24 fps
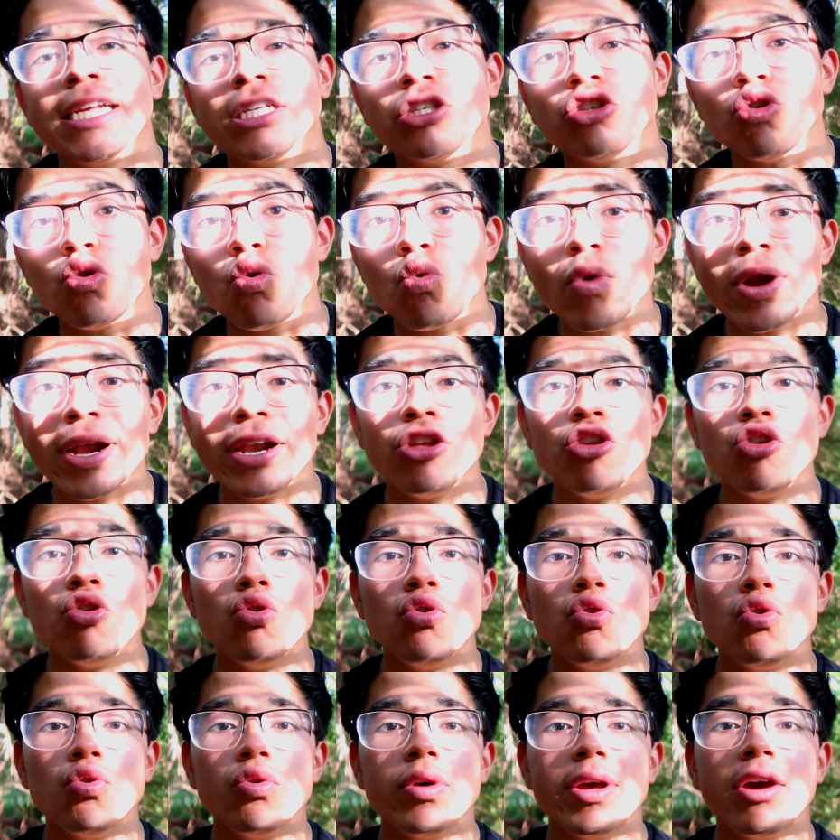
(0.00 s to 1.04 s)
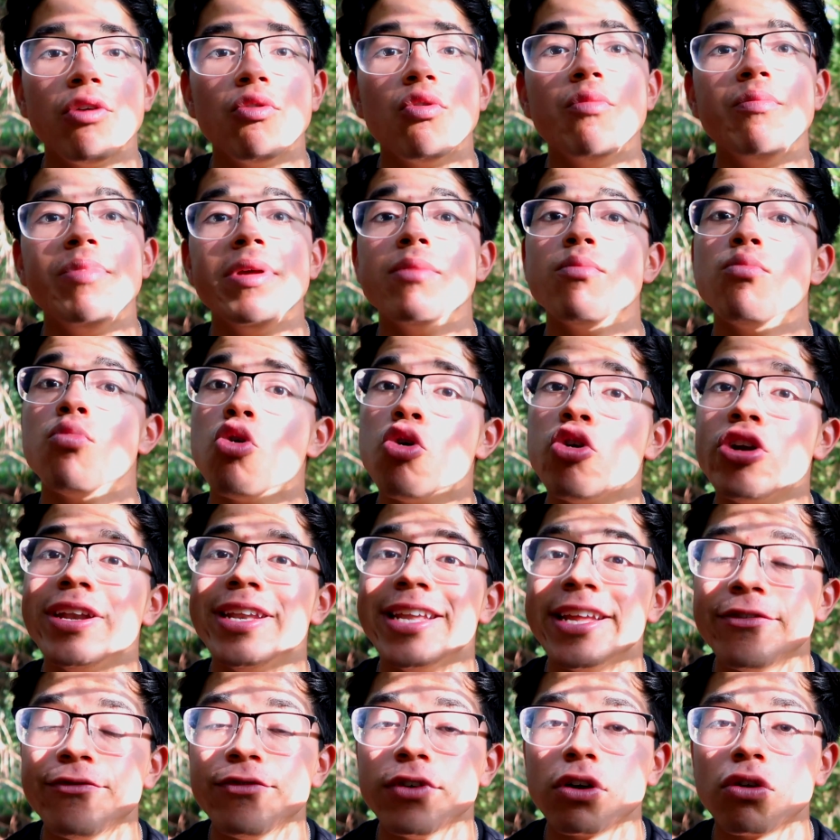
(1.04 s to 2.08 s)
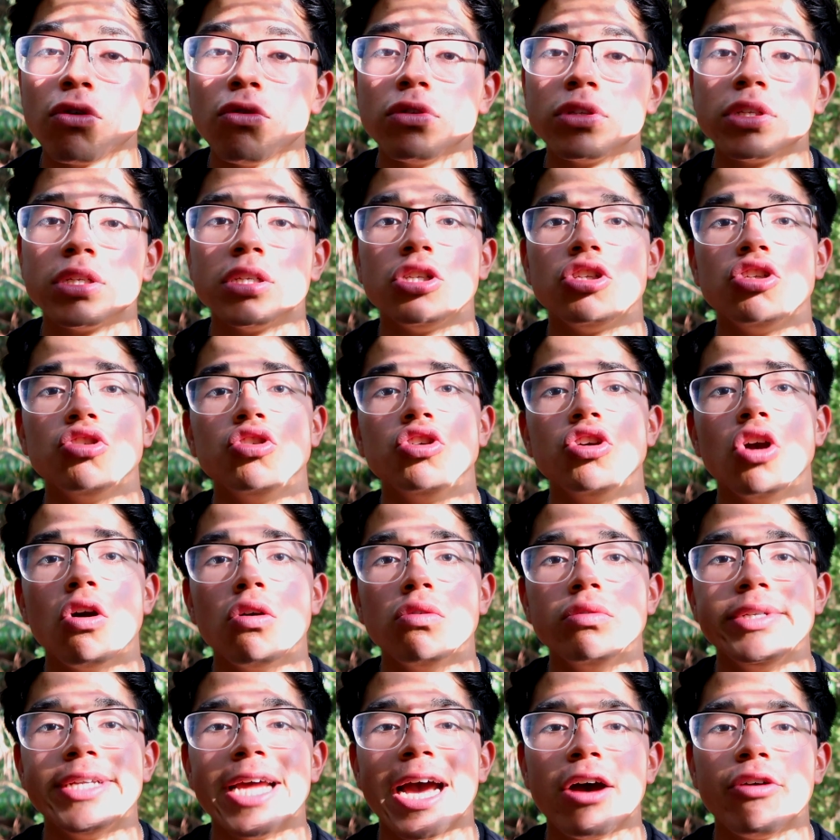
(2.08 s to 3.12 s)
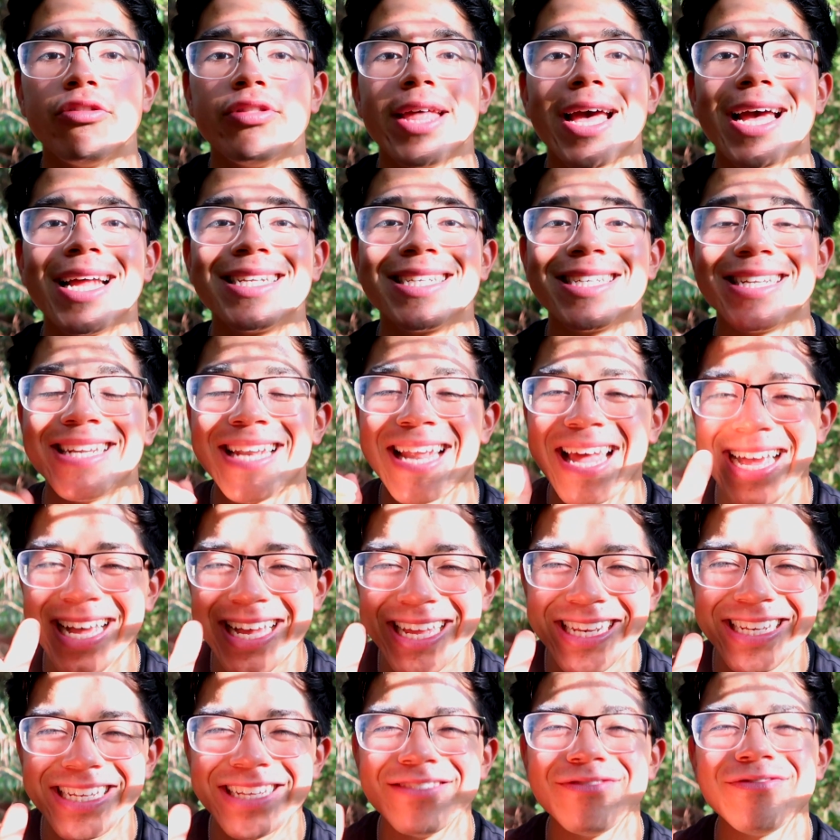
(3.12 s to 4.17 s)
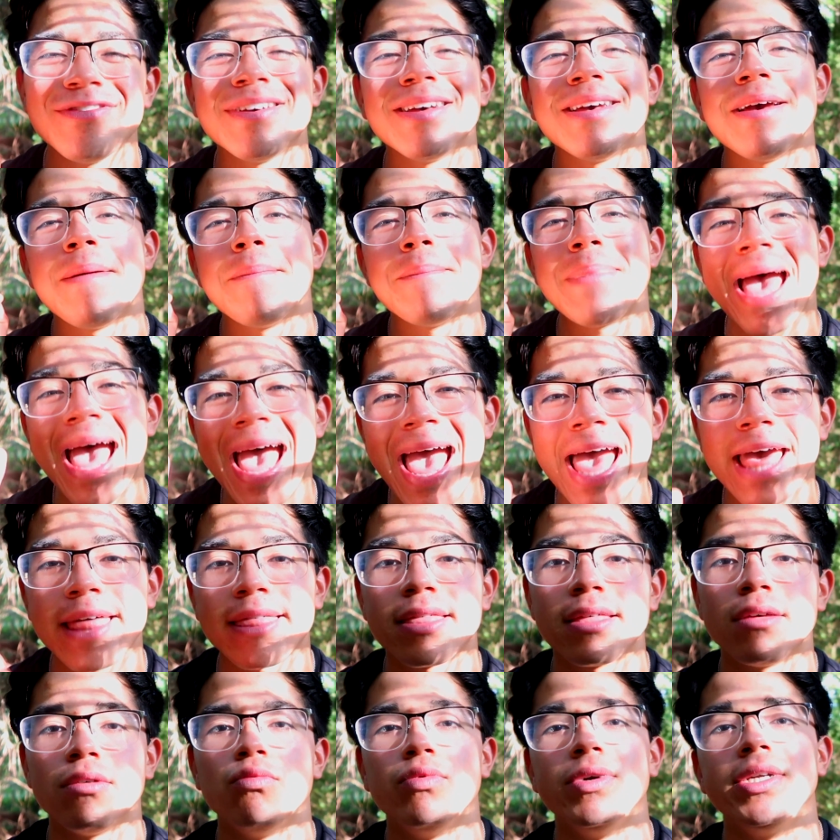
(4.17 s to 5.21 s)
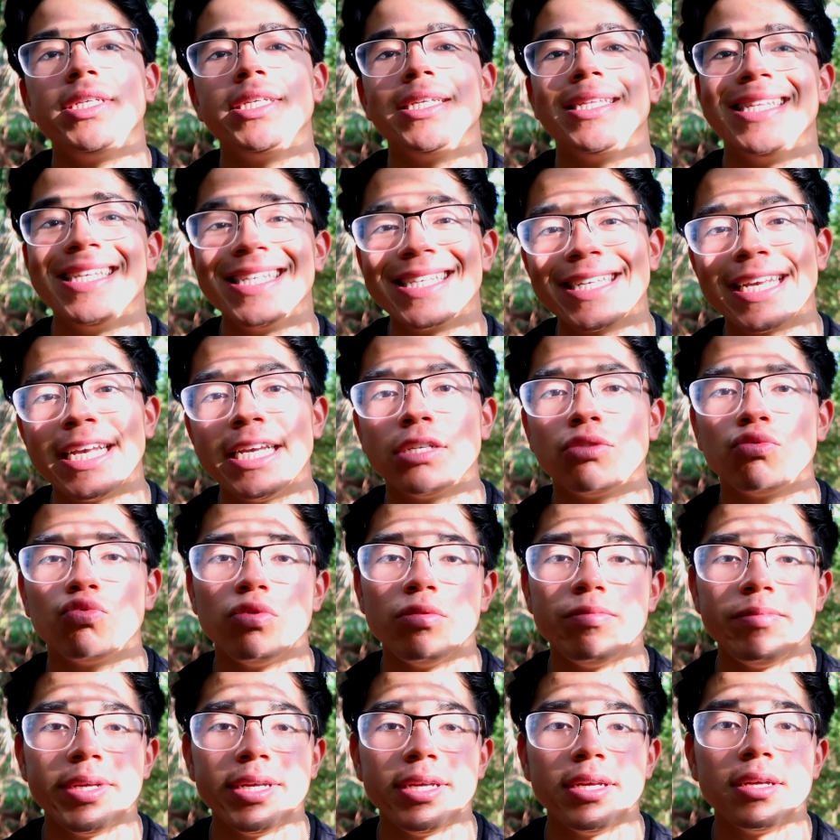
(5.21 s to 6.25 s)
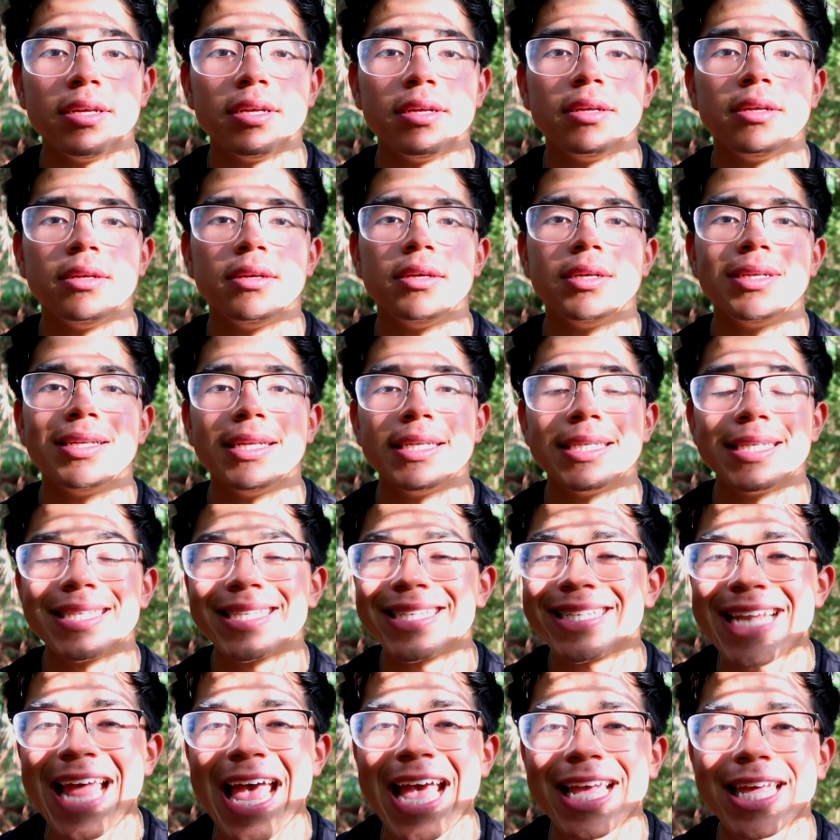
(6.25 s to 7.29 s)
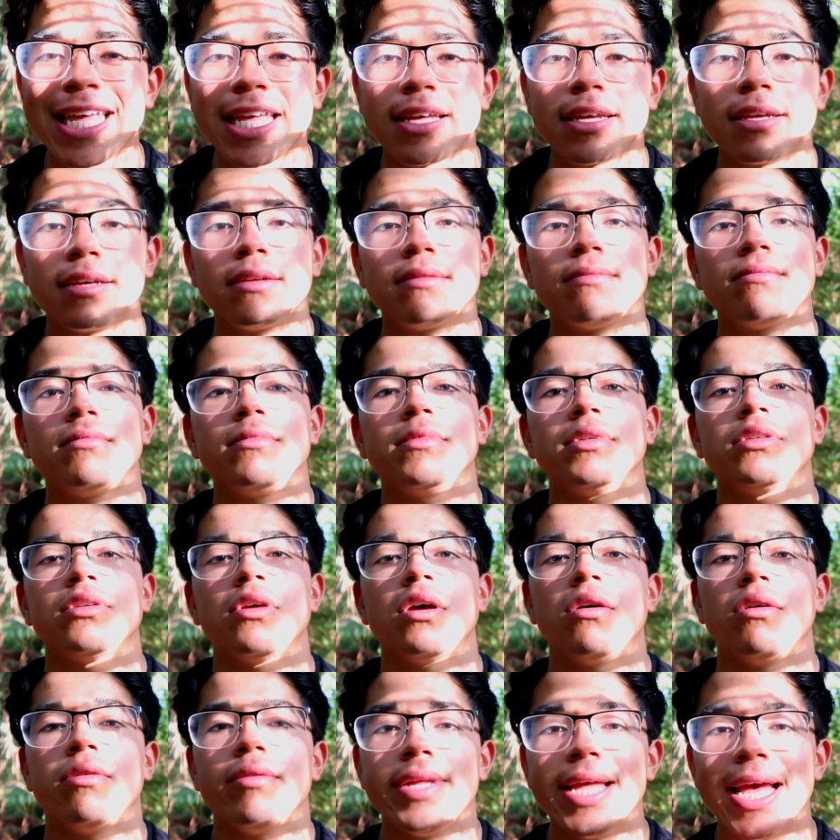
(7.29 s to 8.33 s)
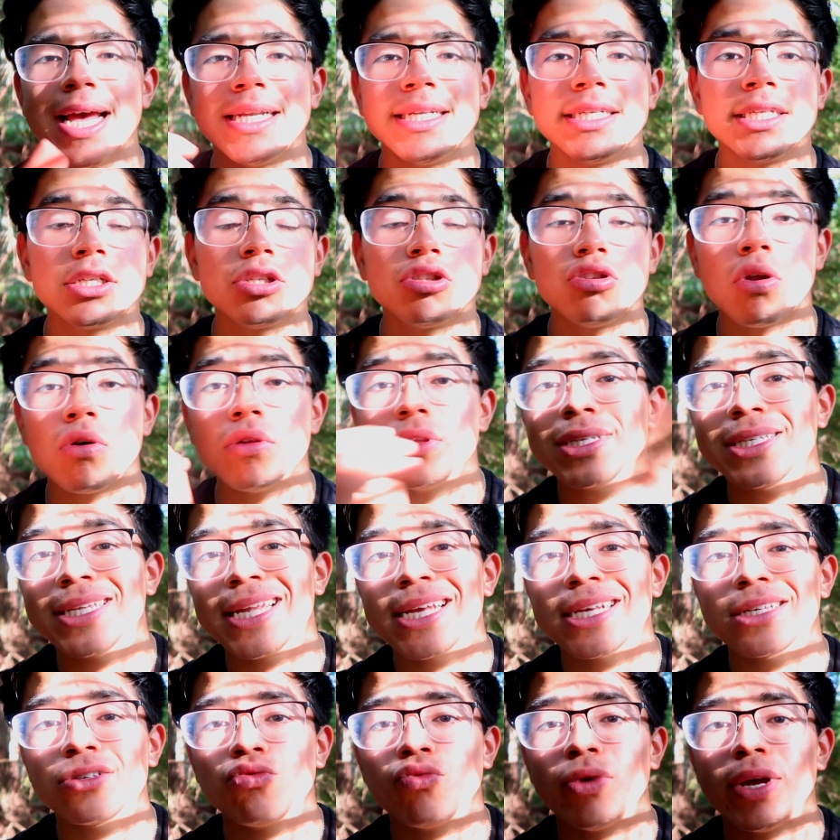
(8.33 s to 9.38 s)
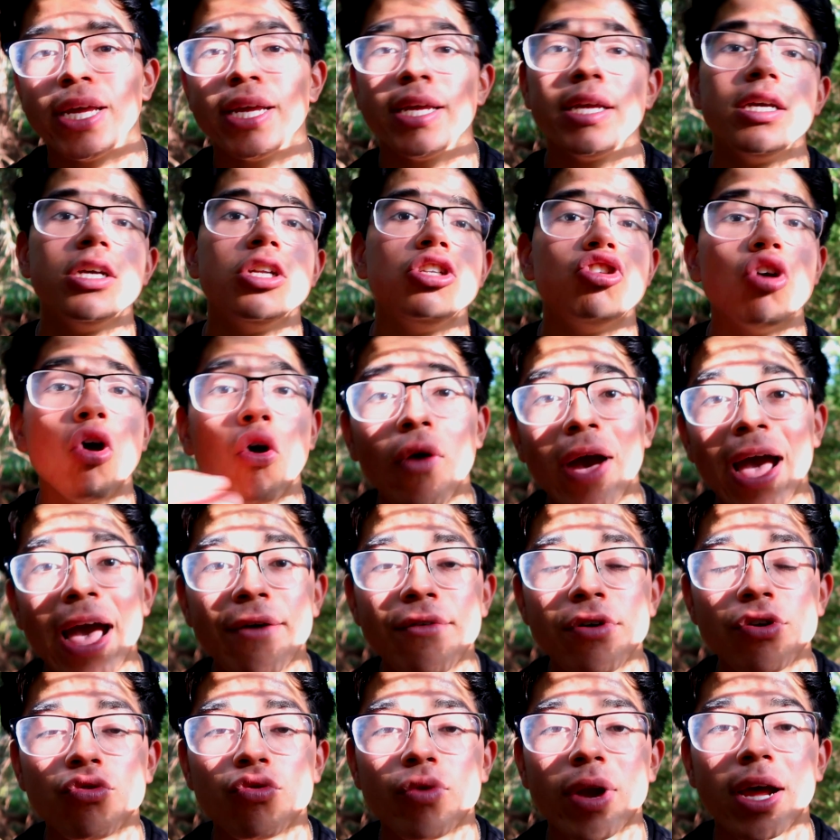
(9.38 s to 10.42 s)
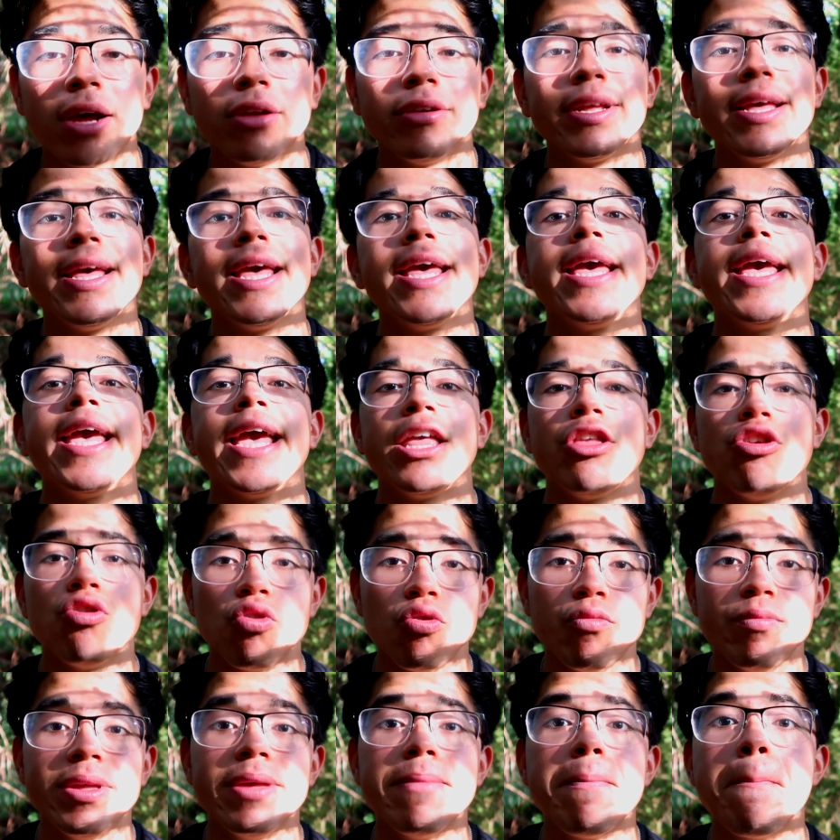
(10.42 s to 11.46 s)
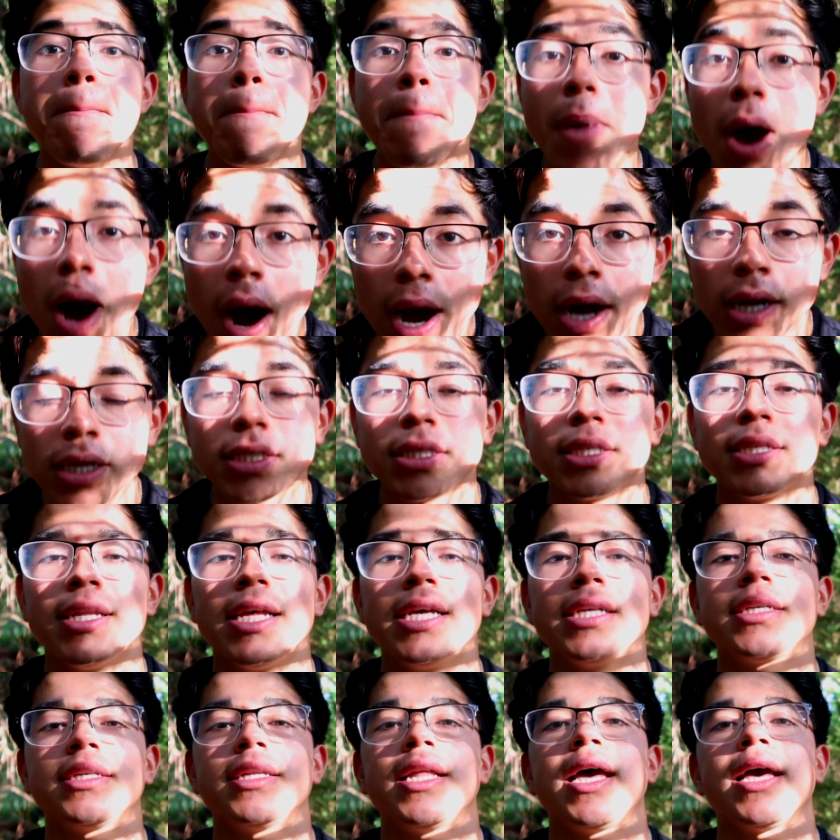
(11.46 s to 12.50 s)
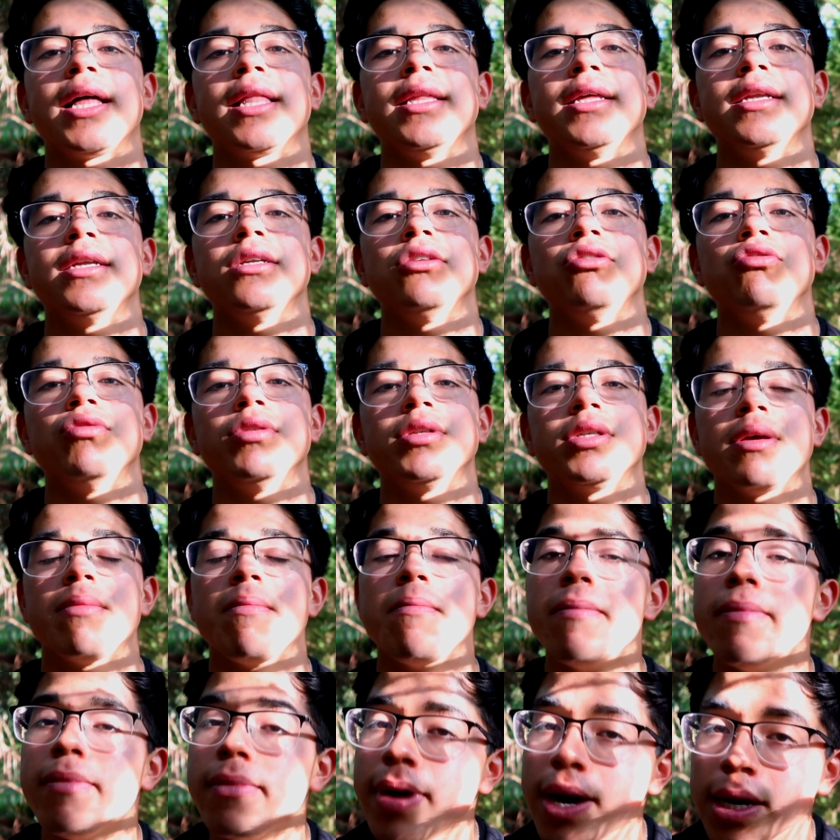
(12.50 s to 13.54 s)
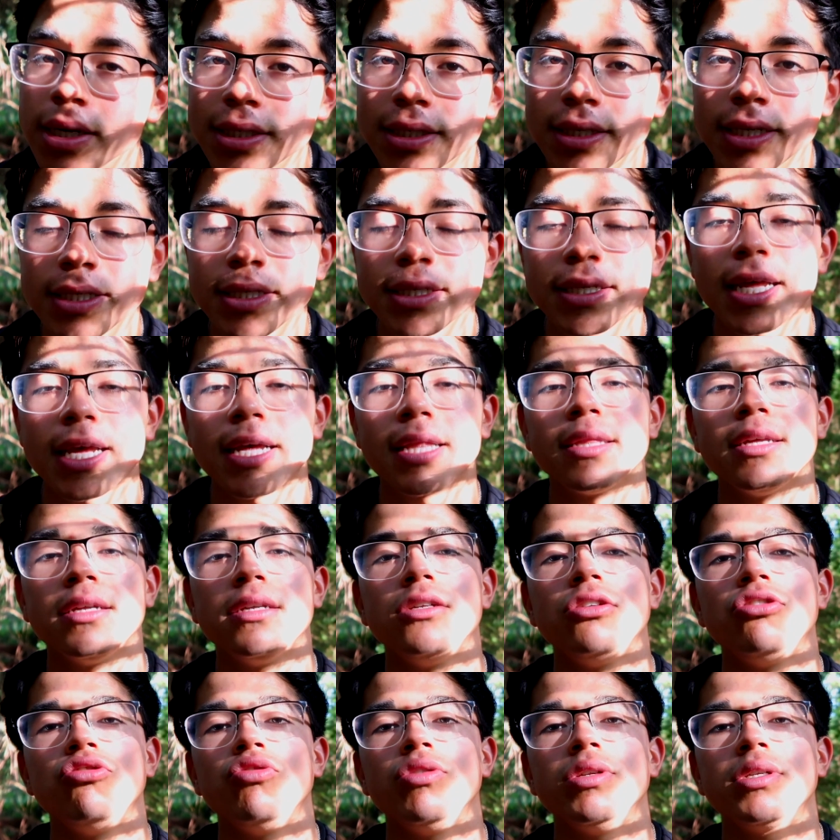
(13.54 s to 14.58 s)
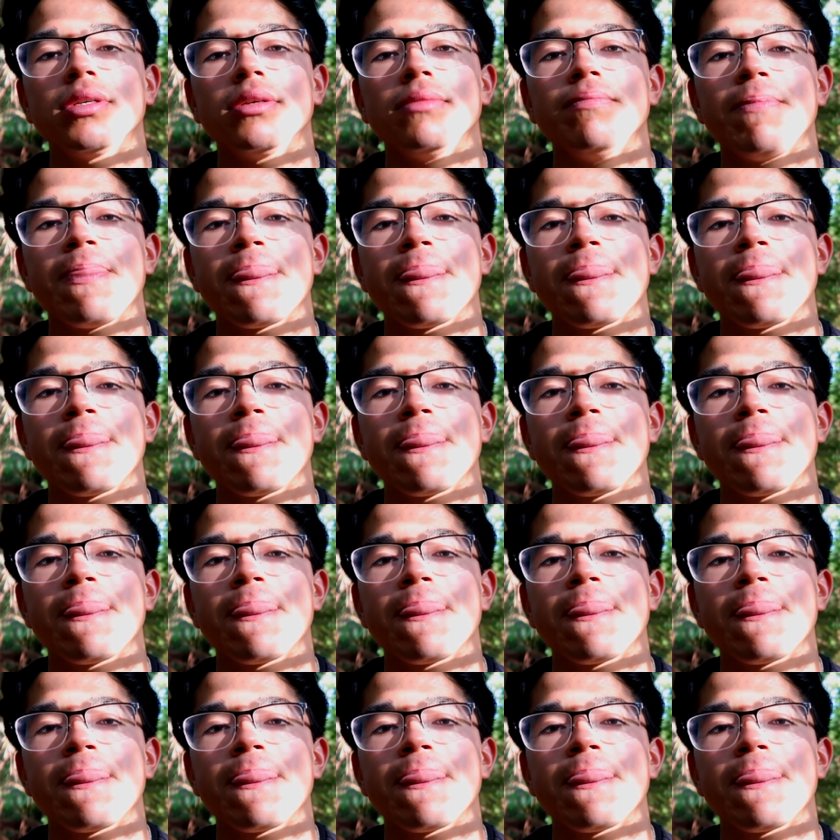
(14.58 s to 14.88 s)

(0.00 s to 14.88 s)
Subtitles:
to where it will be more difficult to go down that negative path, which in this case would be snacking. So yeah, just throw the snacks away, don't have it around, and you will be much less likely to do it.